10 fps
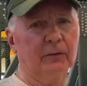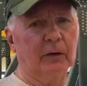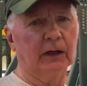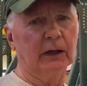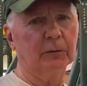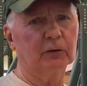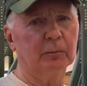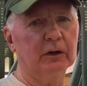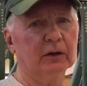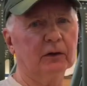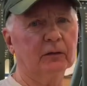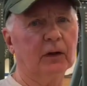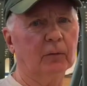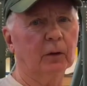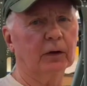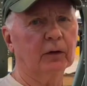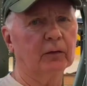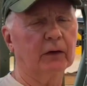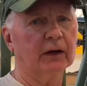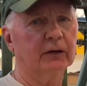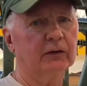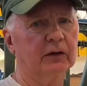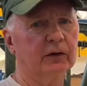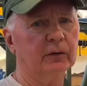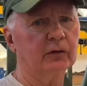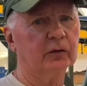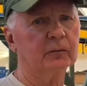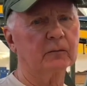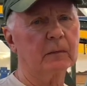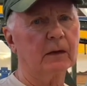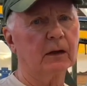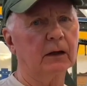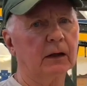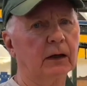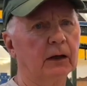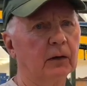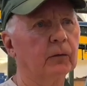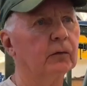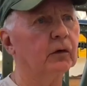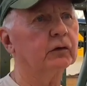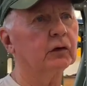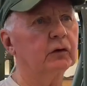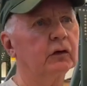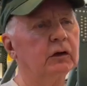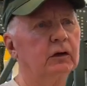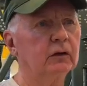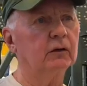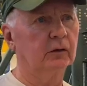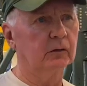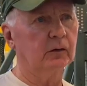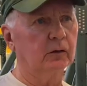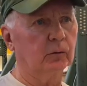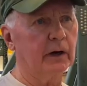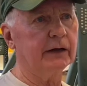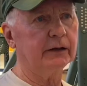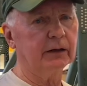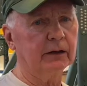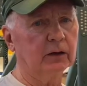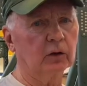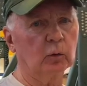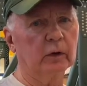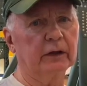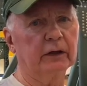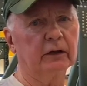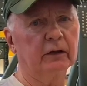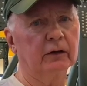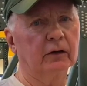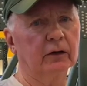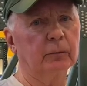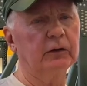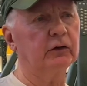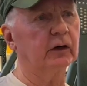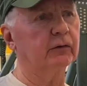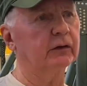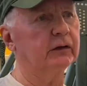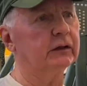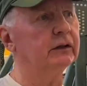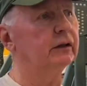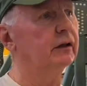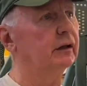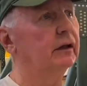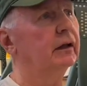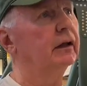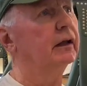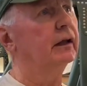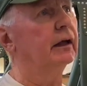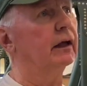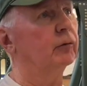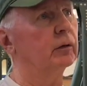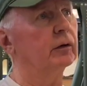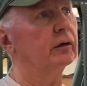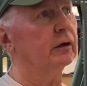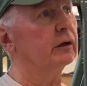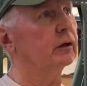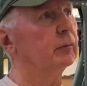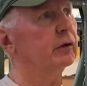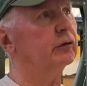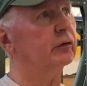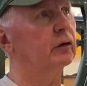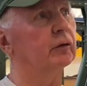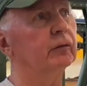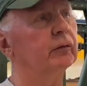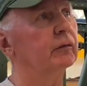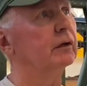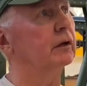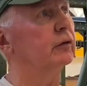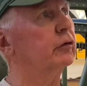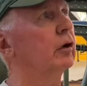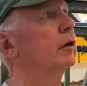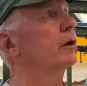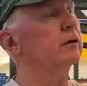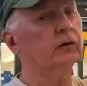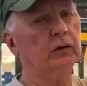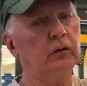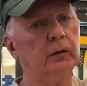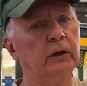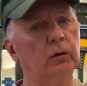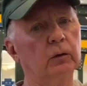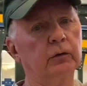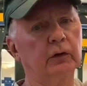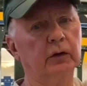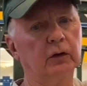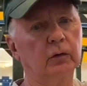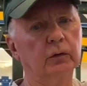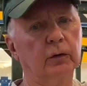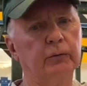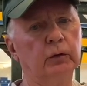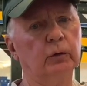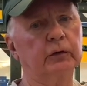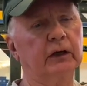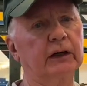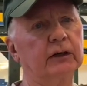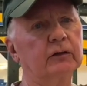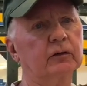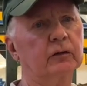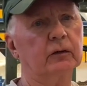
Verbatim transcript: My name is Bill. I'm one of the volunteers. Uh, this is the right inner wing on the B seventeen, and we're in the midst of installing the cradles that hold the fuel tanks.